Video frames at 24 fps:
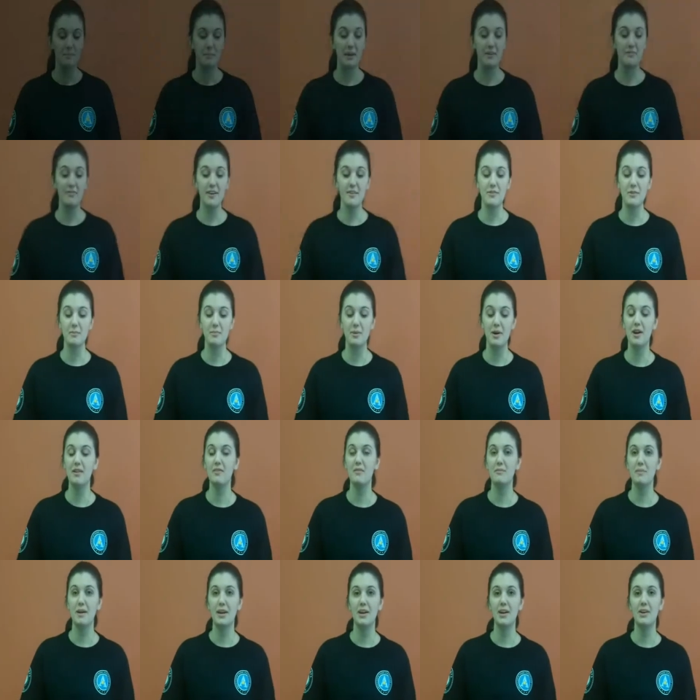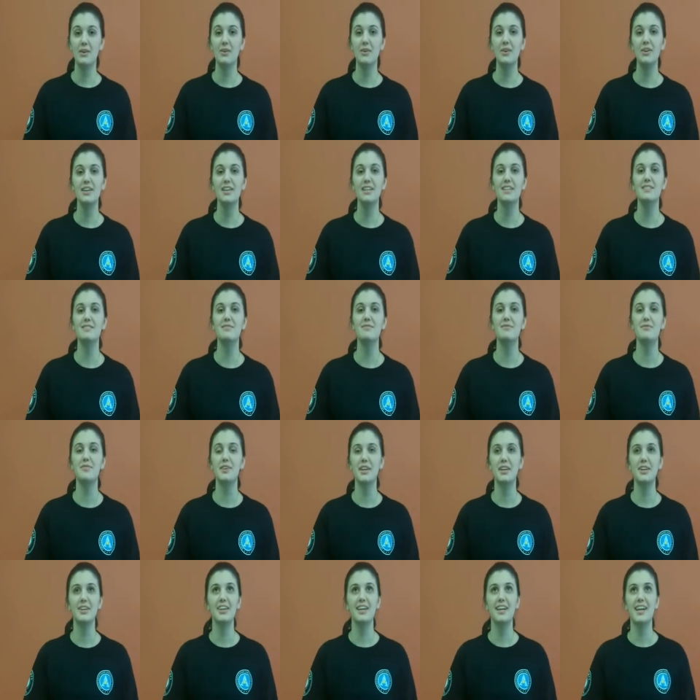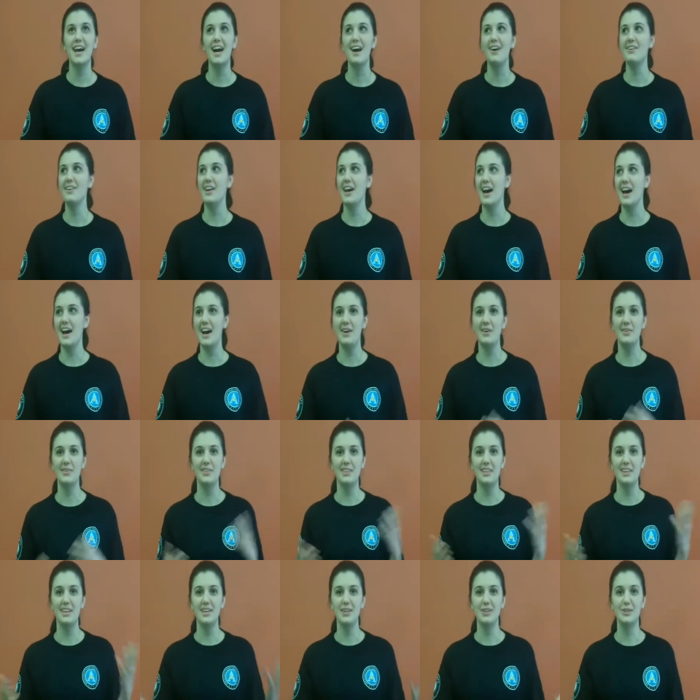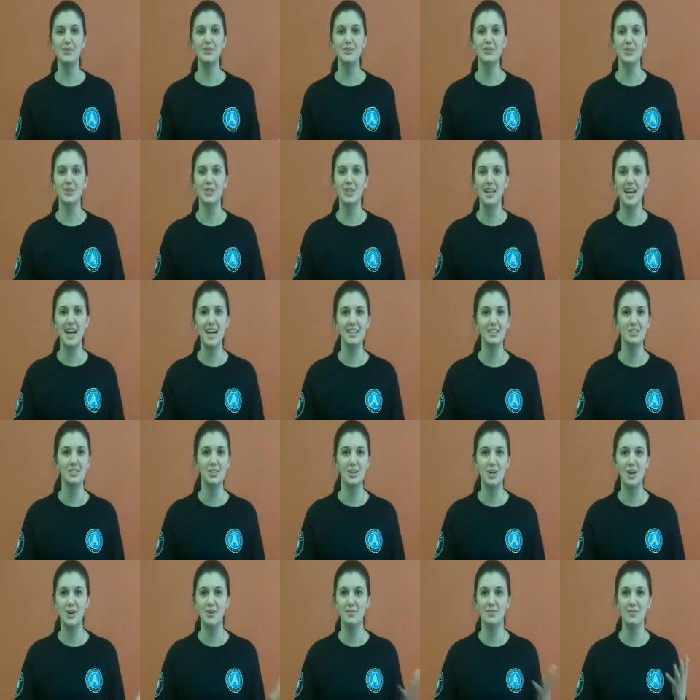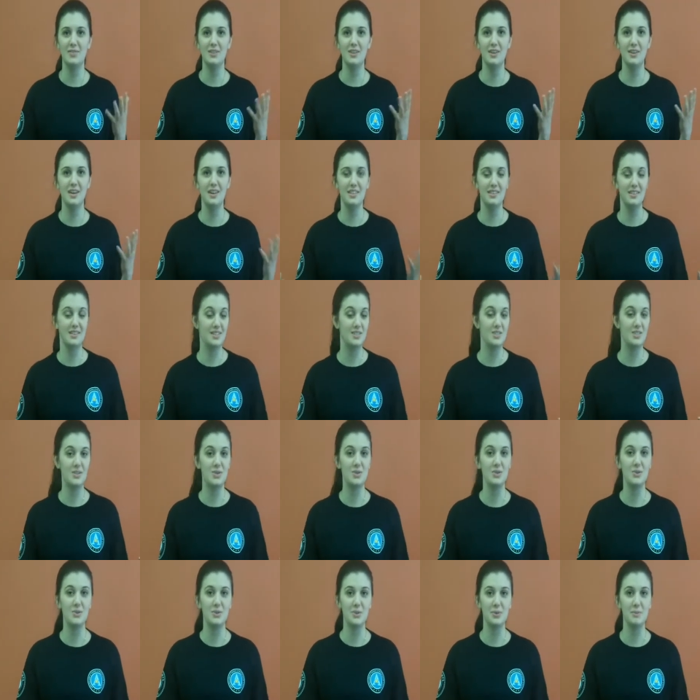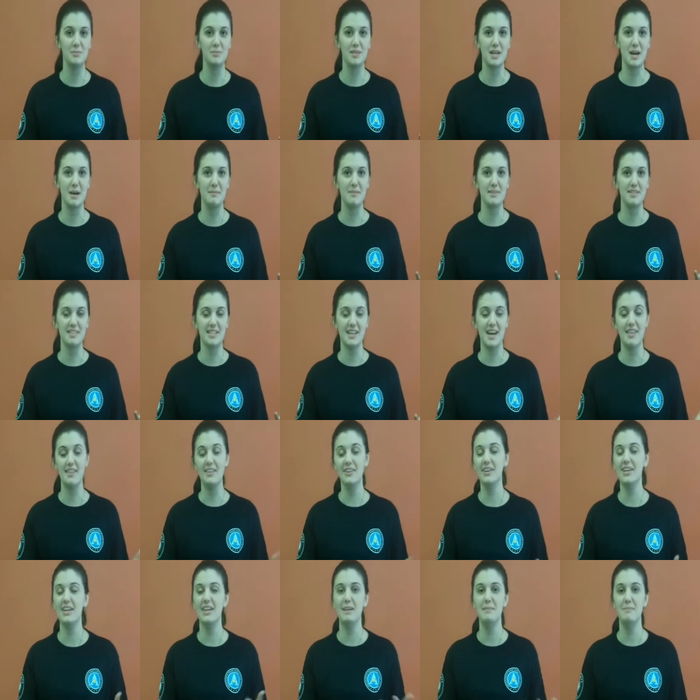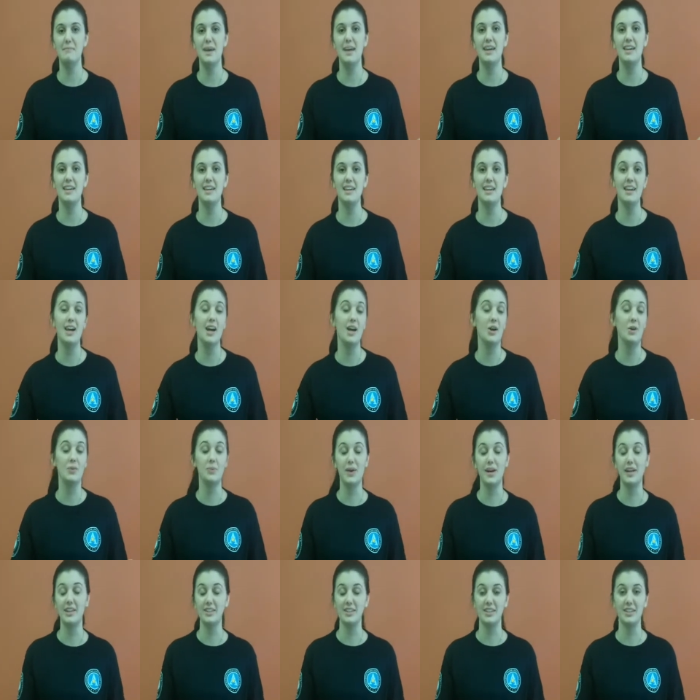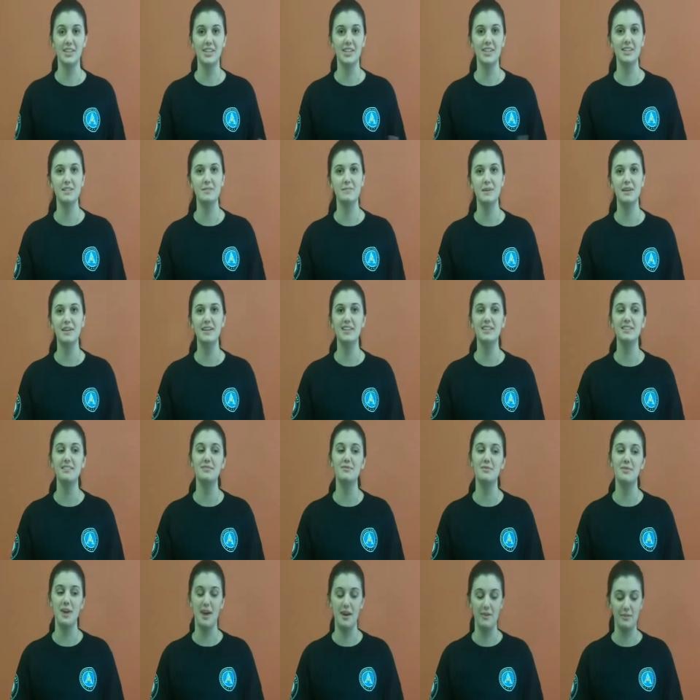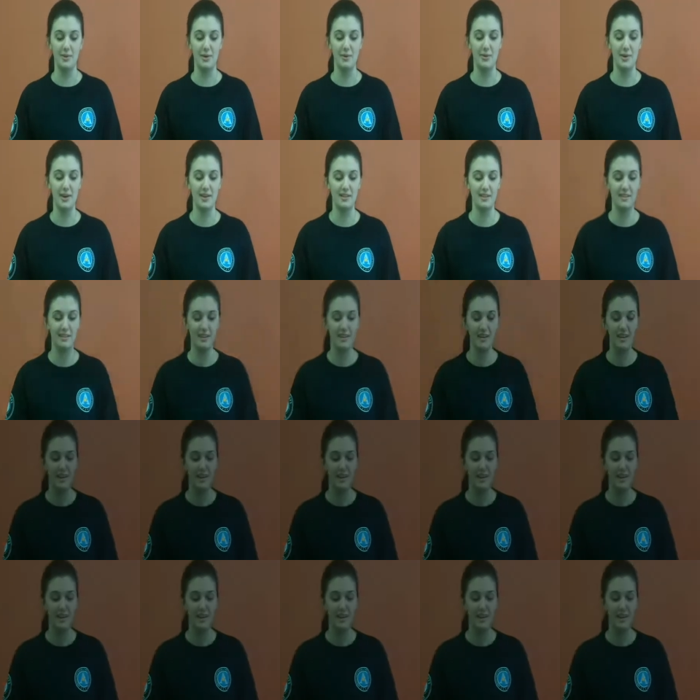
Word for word: My favorite part of AmeriCorps is figuring out how the culture clash of these two groups coming together can make it a great learning experience for everyone.